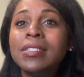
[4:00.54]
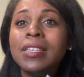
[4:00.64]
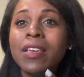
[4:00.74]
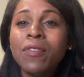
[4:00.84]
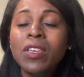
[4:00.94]

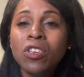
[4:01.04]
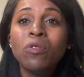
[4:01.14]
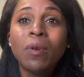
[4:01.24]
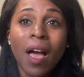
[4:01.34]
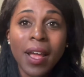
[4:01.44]
giving
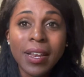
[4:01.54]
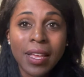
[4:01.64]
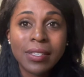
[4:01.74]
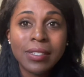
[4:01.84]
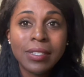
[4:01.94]
you
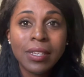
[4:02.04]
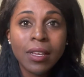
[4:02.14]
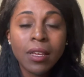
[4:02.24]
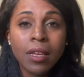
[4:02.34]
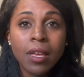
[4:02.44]
guidance?
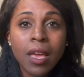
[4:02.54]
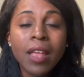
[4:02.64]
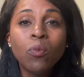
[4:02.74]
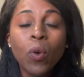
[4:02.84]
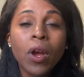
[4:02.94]

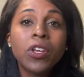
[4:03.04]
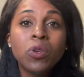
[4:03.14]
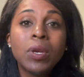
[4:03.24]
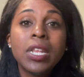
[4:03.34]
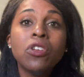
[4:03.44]
And where are you
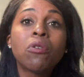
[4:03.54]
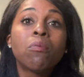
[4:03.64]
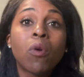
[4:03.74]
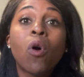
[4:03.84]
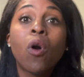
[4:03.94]
getting your
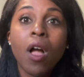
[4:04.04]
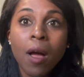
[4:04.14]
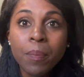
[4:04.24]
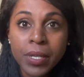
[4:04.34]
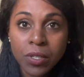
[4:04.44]
moral
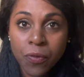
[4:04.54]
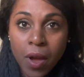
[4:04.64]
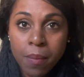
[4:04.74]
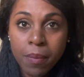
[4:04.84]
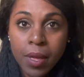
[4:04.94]
compass
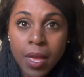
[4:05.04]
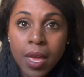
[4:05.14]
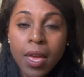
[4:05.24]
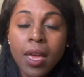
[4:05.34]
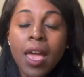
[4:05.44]
from?
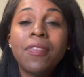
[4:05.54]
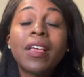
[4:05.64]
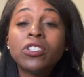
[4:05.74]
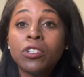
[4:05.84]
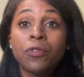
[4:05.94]
And
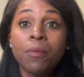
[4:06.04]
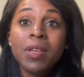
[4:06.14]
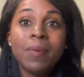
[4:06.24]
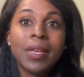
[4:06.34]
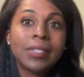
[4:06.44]
that's just for
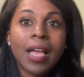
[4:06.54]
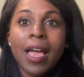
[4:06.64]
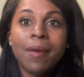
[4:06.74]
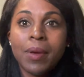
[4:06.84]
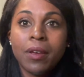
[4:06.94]
me, because
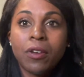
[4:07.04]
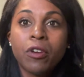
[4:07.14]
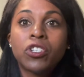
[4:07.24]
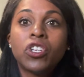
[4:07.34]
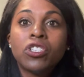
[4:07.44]
I am a
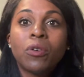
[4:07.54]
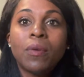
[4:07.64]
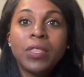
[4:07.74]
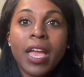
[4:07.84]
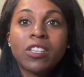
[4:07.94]
Christian.
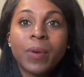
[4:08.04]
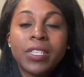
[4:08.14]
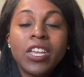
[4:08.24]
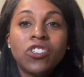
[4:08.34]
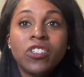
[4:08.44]
So the
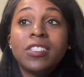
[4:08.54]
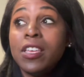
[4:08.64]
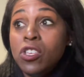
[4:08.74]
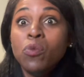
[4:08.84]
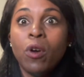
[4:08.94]
expectation is that
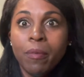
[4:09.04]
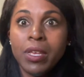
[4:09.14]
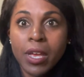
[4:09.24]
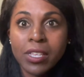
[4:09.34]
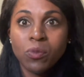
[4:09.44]
you will
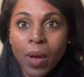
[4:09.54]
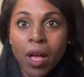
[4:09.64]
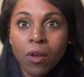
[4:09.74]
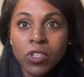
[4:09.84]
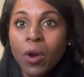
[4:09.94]
be as
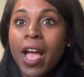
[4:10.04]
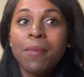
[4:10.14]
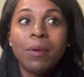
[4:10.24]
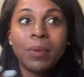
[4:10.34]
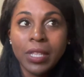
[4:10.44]
well. I
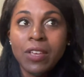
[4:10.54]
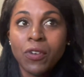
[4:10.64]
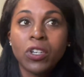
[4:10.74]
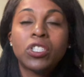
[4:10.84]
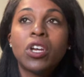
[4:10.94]
am a
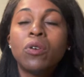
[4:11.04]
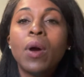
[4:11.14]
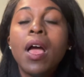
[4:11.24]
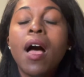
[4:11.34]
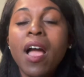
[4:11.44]
believer. So
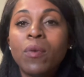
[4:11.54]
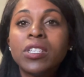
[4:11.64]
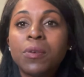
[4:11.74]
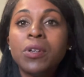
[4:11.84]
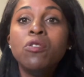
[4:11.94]
I
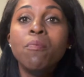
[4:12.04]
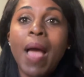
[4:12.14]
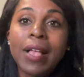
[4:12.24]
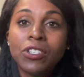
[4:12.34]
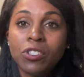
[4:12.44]
want someone who
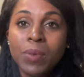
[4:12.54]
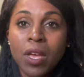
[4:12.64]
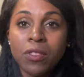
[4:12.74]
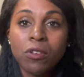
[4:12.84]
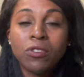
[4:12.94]
matches me
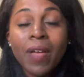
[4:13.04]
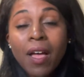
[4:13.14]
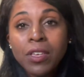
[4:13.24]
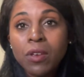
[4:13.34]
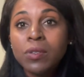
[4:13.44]
on those
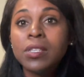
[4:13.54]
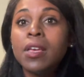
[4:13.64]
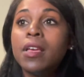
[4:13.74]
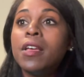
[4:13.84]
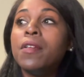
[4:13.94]
values.
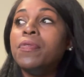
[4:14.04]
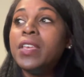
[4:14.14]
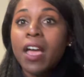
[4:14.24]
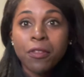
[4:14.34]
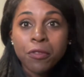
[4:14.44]

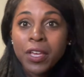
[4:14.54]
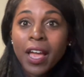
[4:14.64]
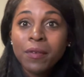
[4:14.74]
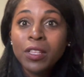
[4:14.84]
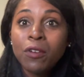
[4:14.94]
The other thing
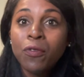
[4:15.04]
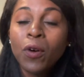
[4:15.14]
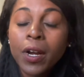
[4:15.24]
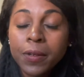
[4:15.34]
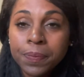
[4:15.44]
I would look
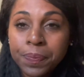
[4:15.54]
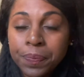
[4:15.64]
for